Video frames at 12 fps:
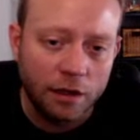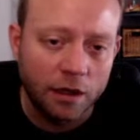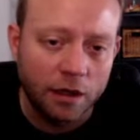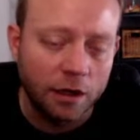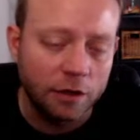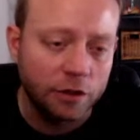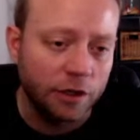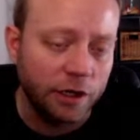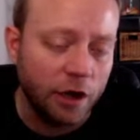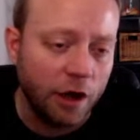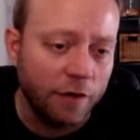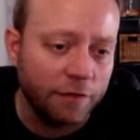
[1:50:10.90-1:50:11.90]
are turning it
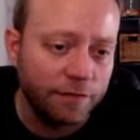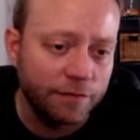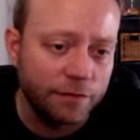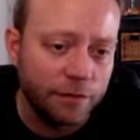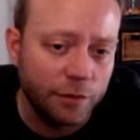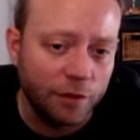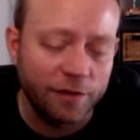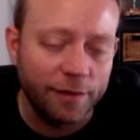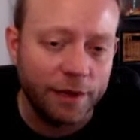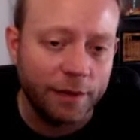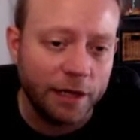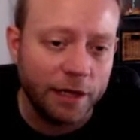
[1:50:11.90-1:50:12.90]
off. We're flipping
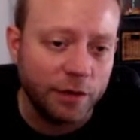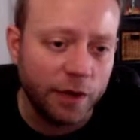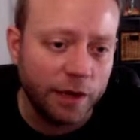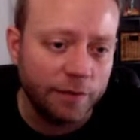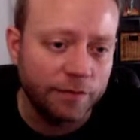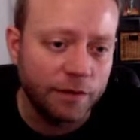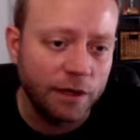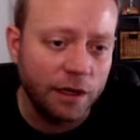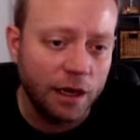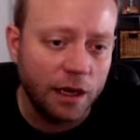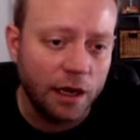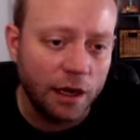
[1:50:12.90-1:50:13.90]
it back to white.
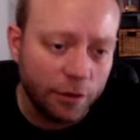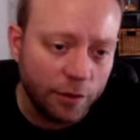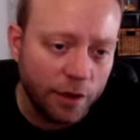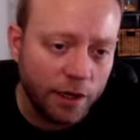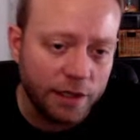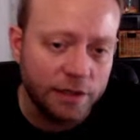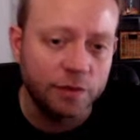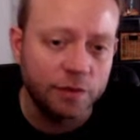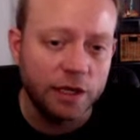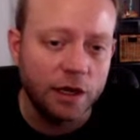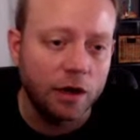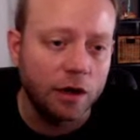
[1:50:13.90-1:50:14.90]
Otherwise,
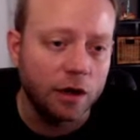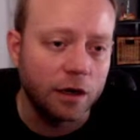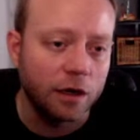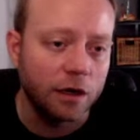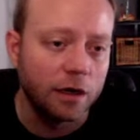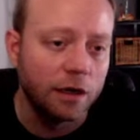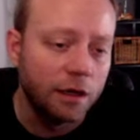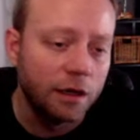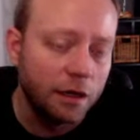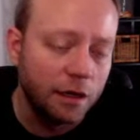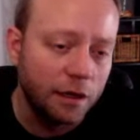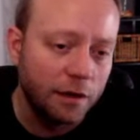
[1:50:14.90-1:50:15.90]
we are
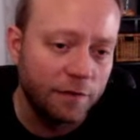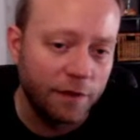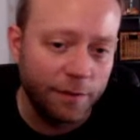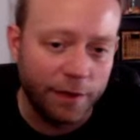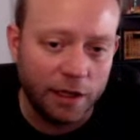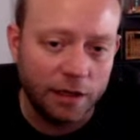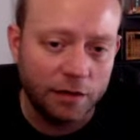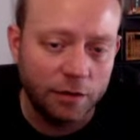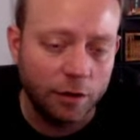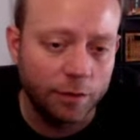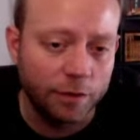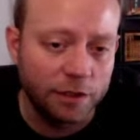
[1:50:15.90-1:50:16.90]
flipping it,
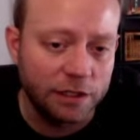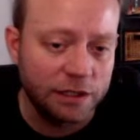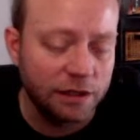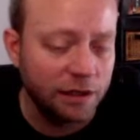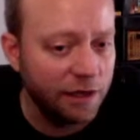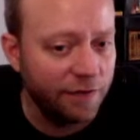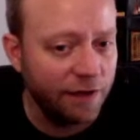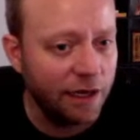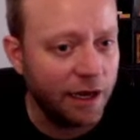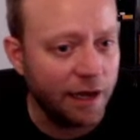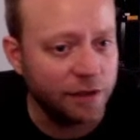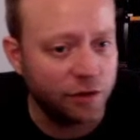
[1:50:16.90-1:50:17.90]
or we're just leaving
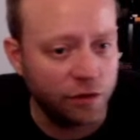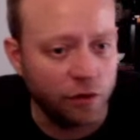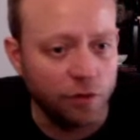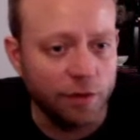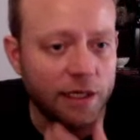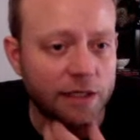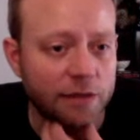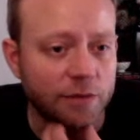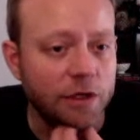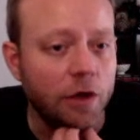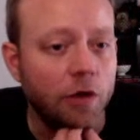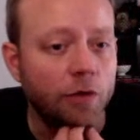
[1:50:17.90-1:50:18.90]
it as true because it was
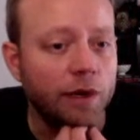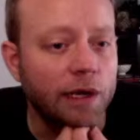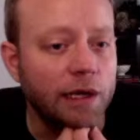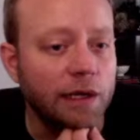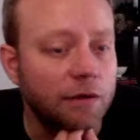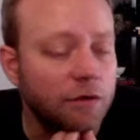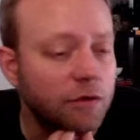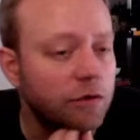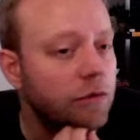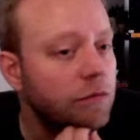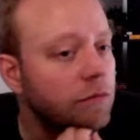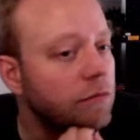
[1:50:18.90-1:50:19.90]
already
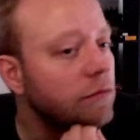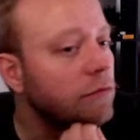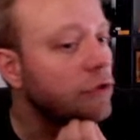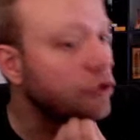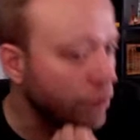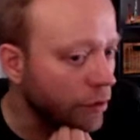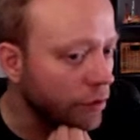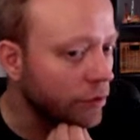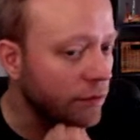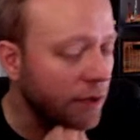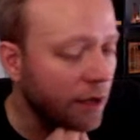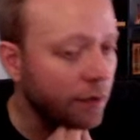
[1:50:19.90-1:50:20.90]
true
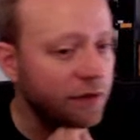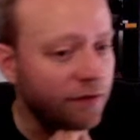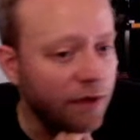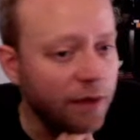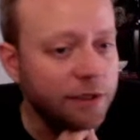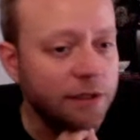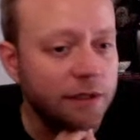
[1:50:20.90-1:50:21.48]
that it was flipped.